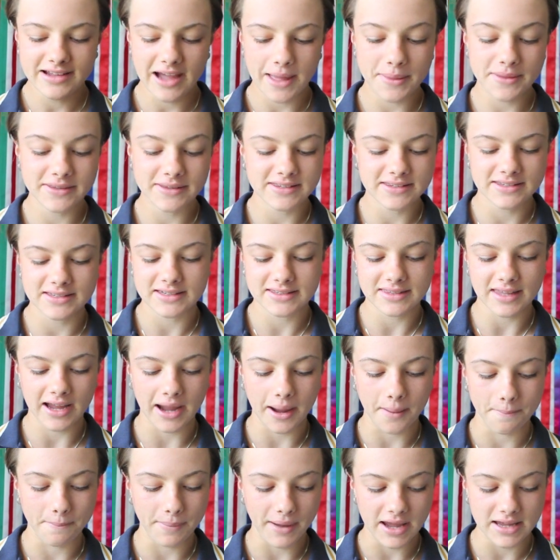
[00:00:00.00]
And this is just like
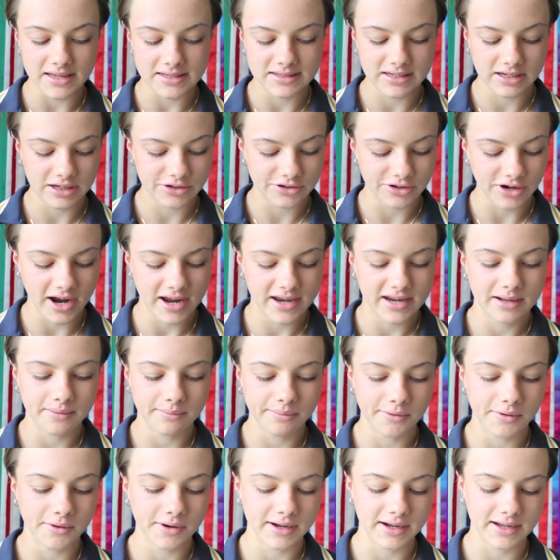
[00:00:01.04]
a basic training
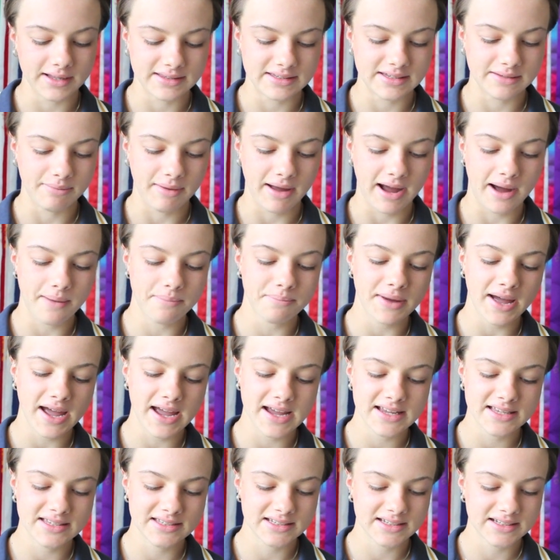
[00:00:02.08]
book. It's about
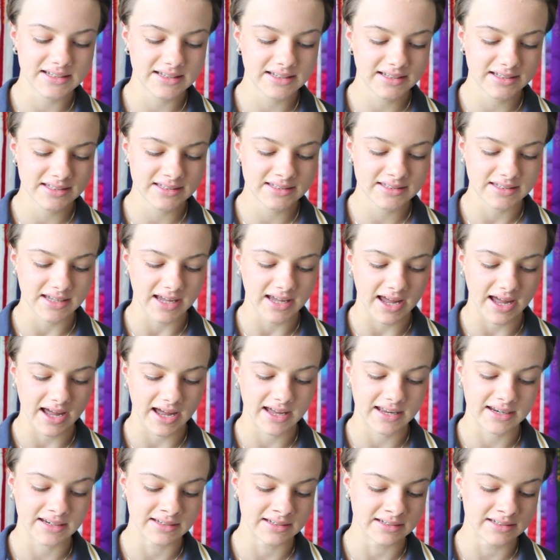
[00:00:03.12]
paces
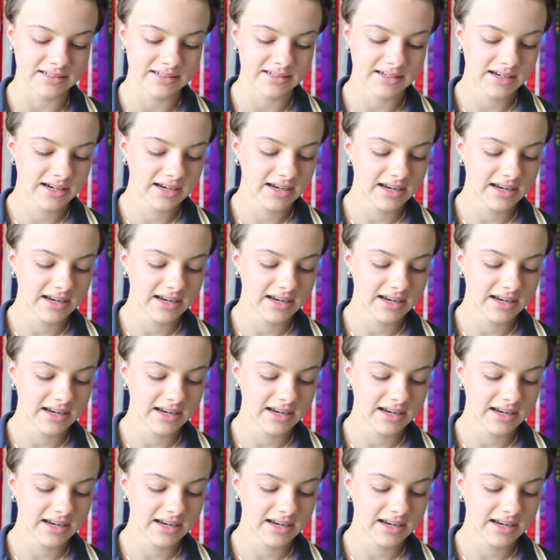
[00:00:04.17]
and,